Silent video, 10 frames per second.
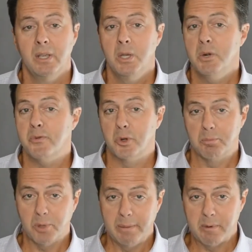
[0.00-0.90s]
For
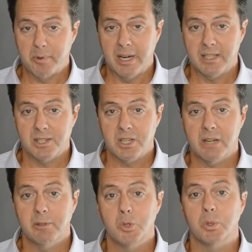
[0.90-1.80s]
employment practice
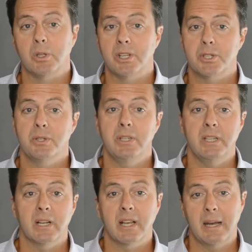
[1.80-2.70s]
coverage, we'll also need
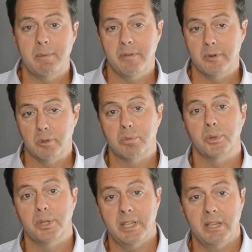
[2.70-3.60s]
a copy of your
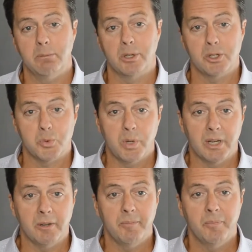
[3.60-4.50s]
employee handbook as
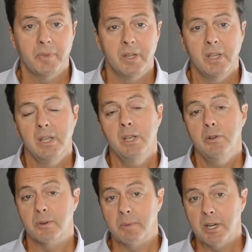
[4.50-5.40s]
well.
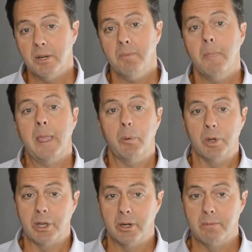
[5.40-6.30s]
From there, we
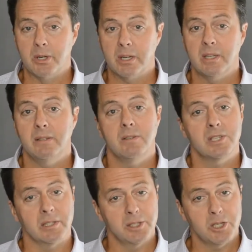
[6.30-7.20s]
go to market,
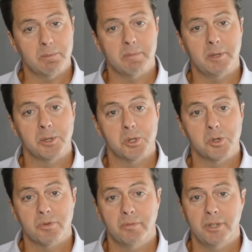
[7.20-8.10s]
solicit proposals
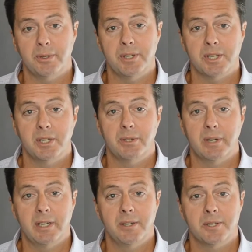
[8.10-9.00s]
from various
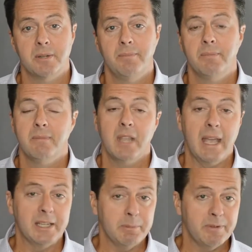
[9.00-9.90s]
underwriters,
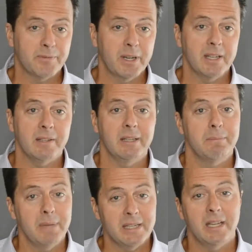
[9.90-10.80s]
and to be frank, it
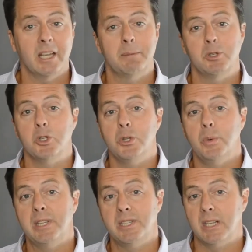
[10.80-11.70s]
may take up to 2
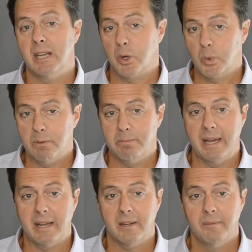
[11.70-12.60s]
weeks to get a quote
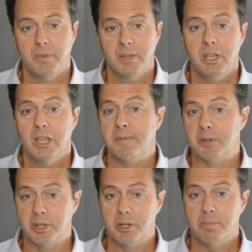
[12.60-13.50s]
back. If you're
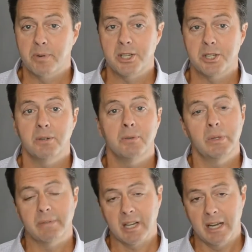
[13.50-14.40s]
under pressure,
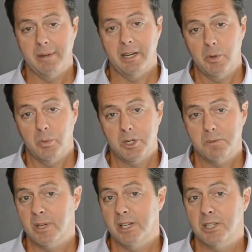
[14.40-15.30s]
we've accommodated rush
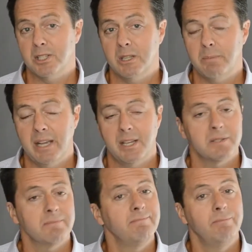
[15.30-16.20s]
projects in the past,
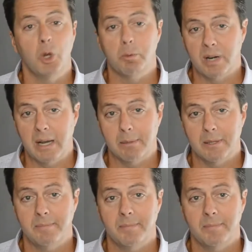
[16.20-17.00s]
no problem.